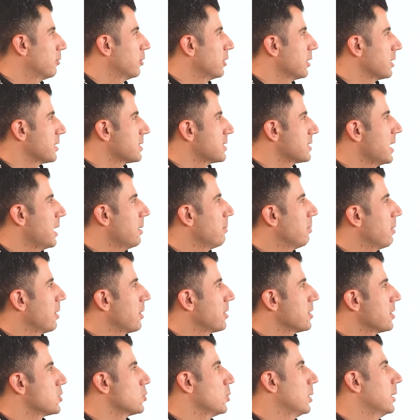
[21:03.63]
For example,
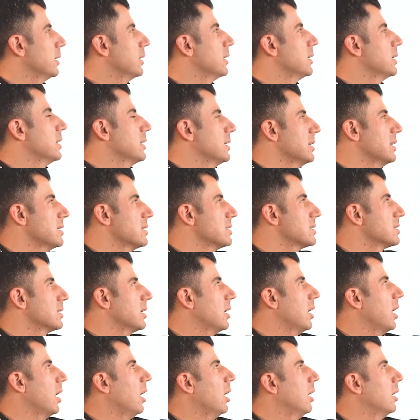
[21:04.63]
this one is
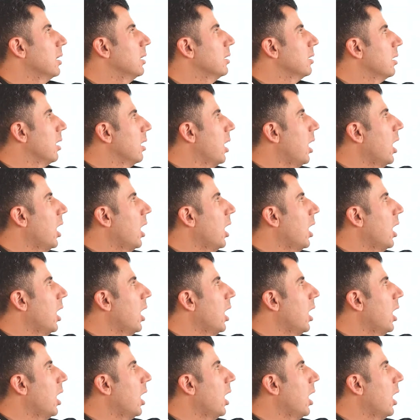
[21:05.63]
a,